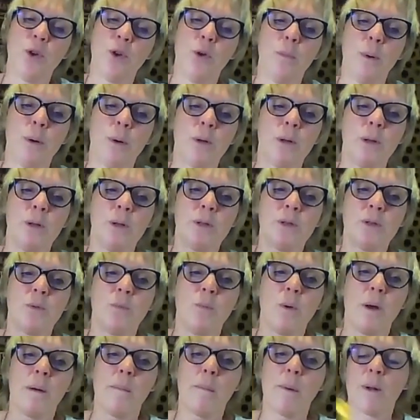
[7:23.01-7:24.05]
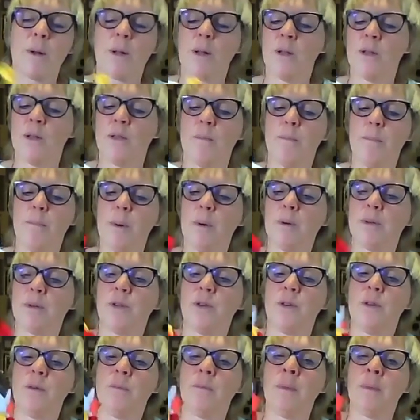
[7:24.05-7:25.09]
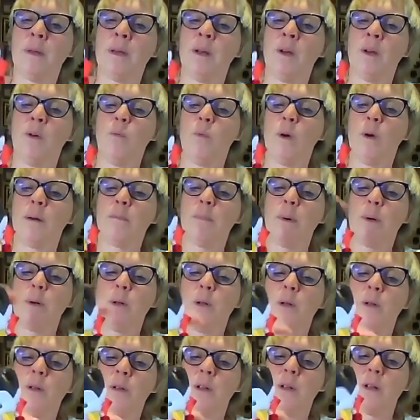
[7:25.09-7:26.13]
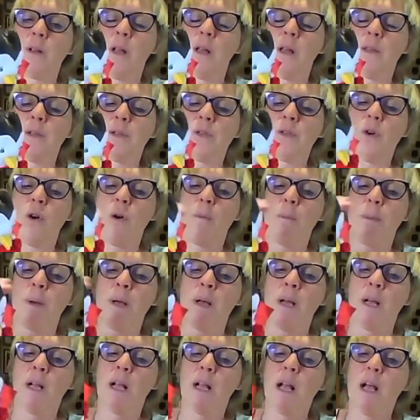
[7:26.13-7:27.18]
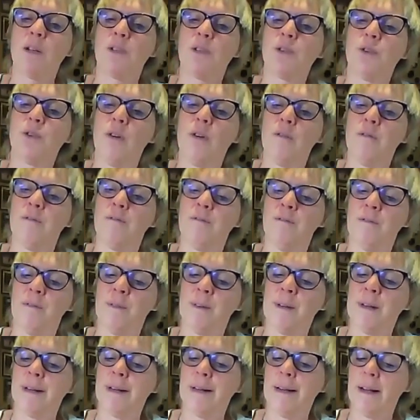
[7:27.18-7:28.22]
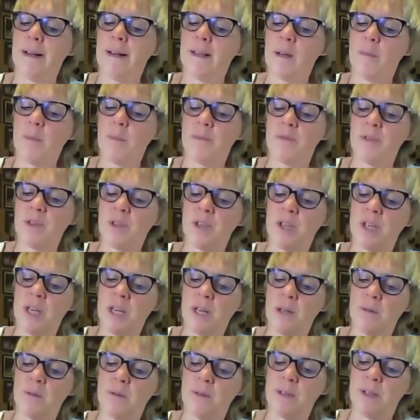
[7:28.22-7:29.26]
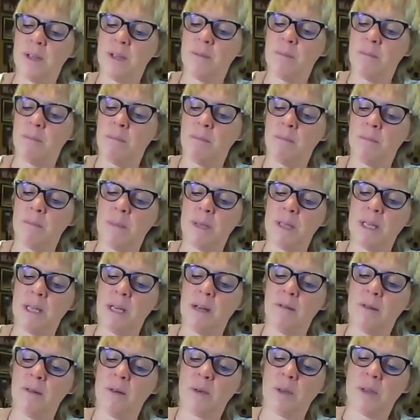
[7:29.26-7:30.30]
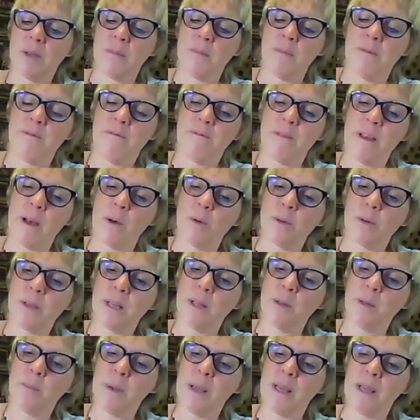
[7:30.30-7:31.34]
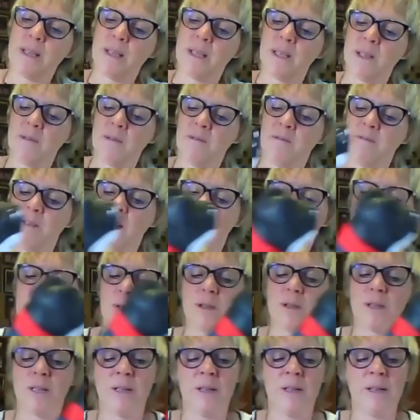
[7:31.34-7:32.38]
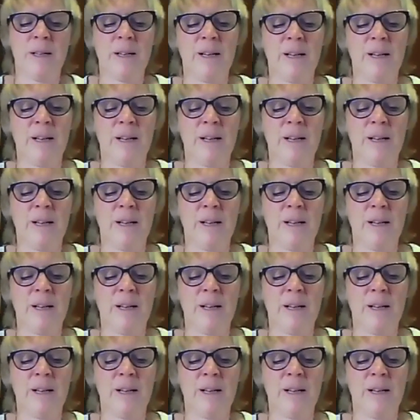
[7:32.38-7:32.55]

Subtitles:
2 bottles, 1 bottle at the bottom, 1 bottle at the top, cut off. And then we've just used some materials, some felt, little pieces of felt,